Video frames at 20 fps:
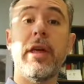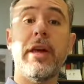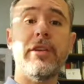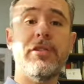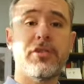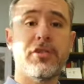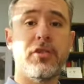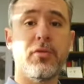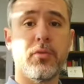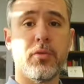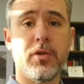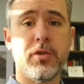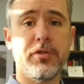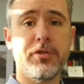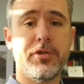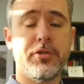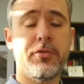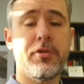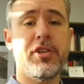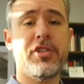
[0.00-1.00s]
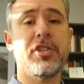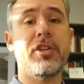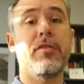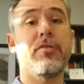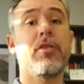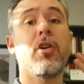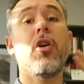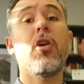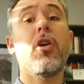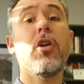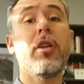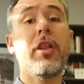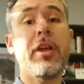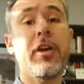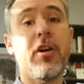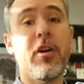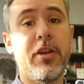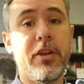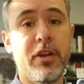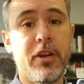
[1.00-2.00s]
ancient world's tradition of calling
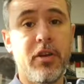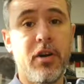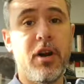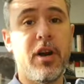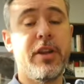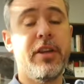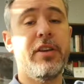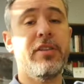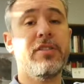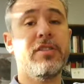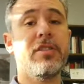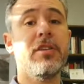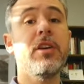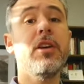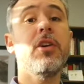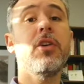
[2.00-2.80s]
on a goddess